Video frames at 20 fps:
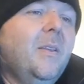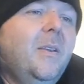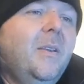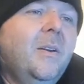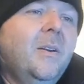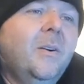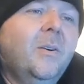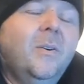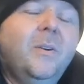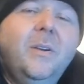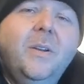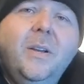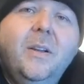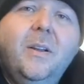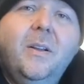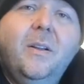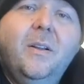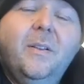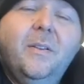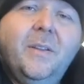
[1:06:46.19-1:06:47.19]
You know,
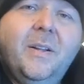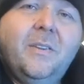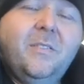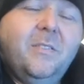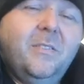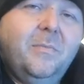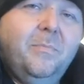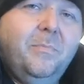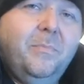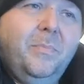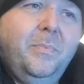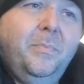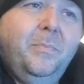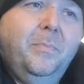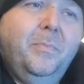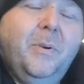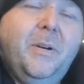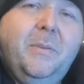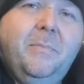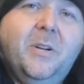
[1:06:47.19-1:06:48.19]
that's
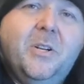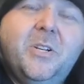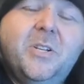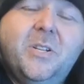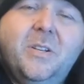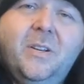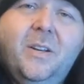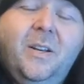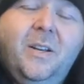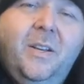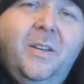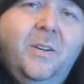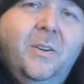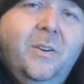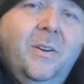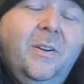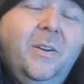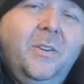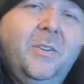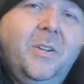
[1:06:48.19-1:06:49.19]
pretty much, uh, you know,
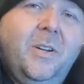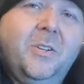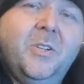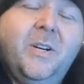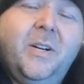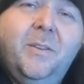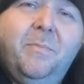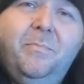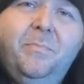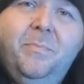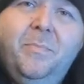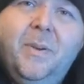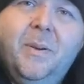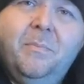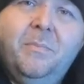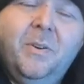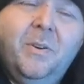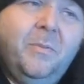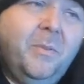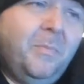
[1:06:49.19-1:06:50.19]
I'll, I'll, try to be
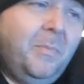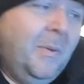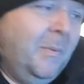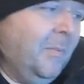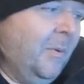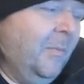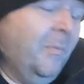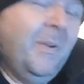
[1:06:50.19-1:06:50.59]
upfront with people.